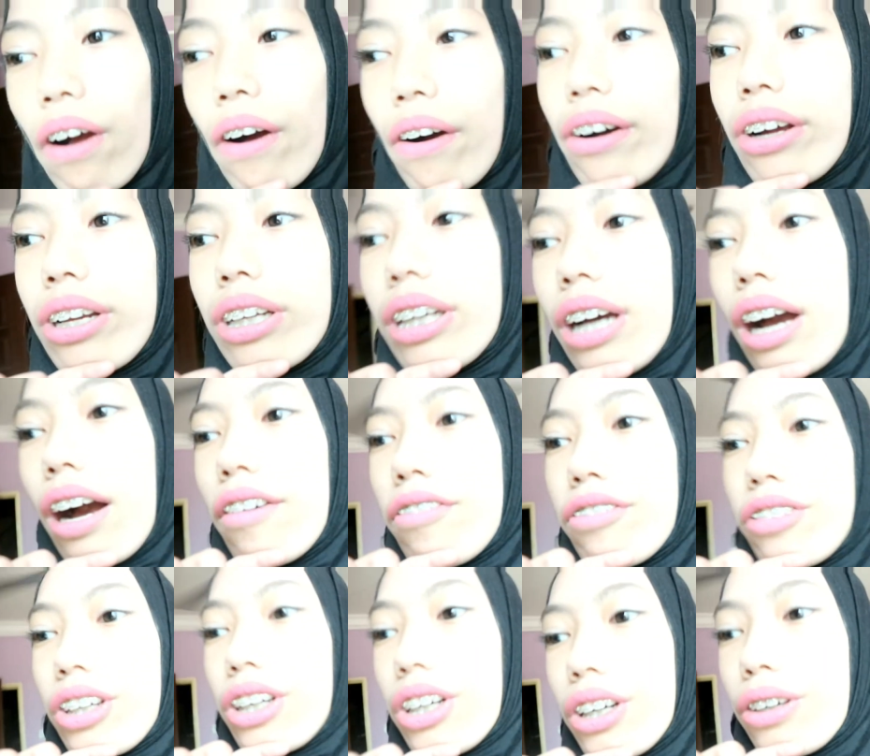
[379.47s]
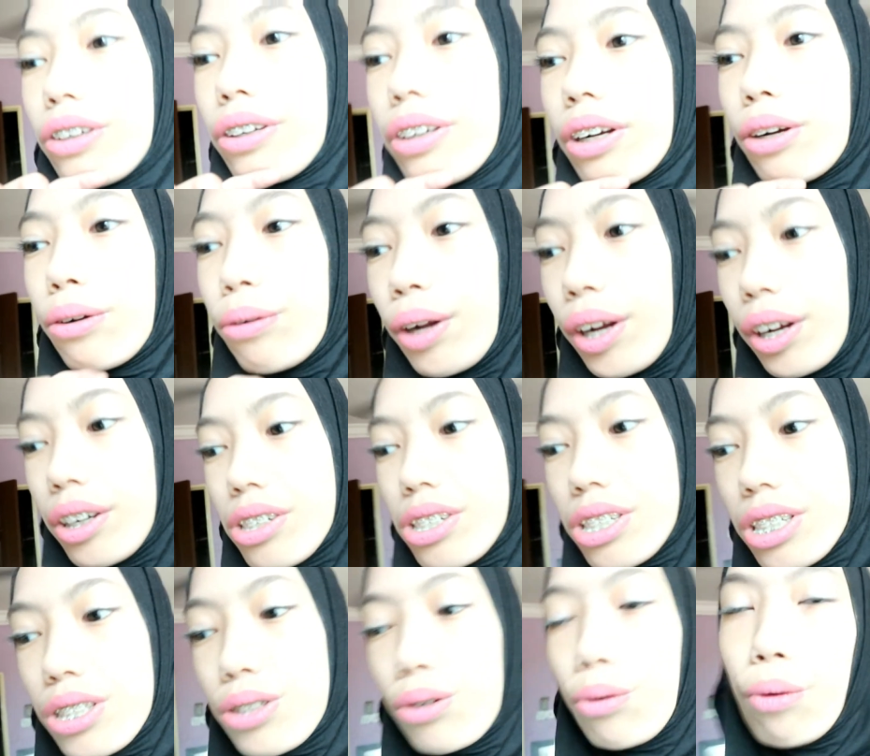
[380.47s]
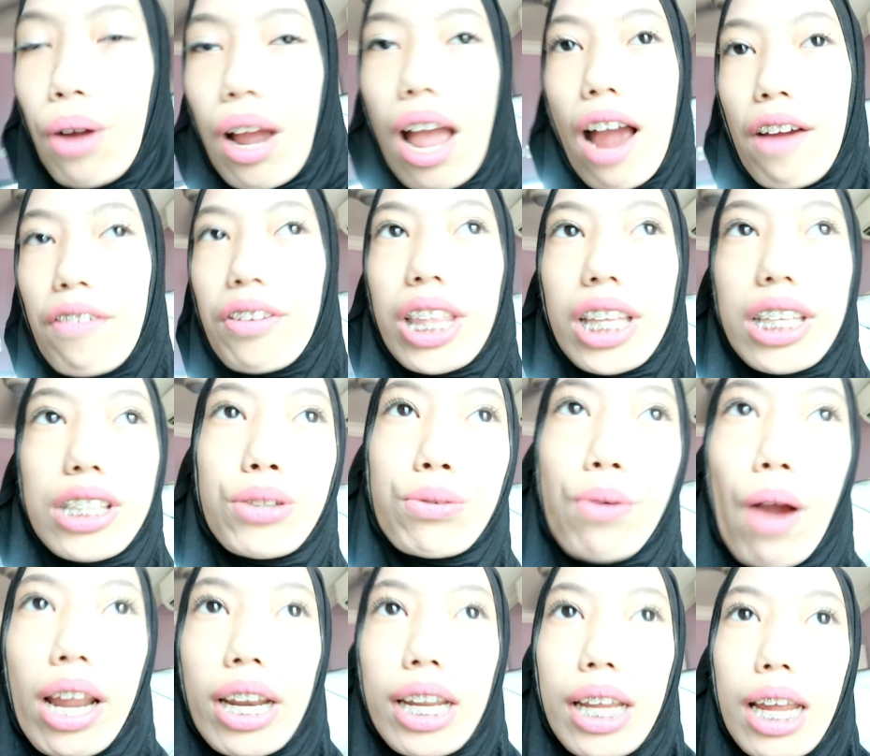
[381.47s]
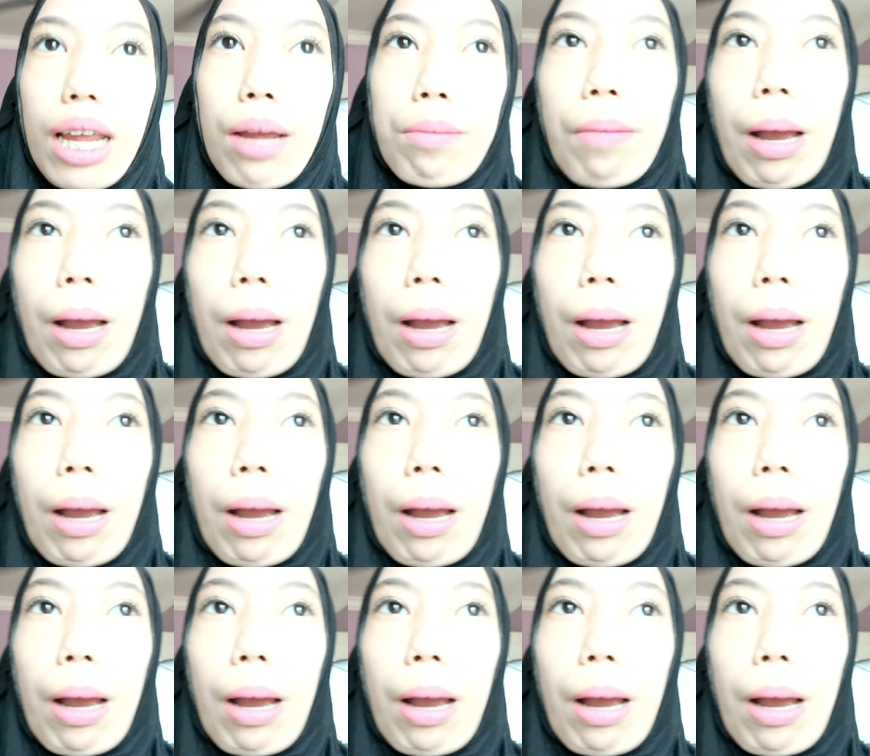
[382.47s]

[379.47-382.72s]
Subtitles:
on, after we're just everything is ready,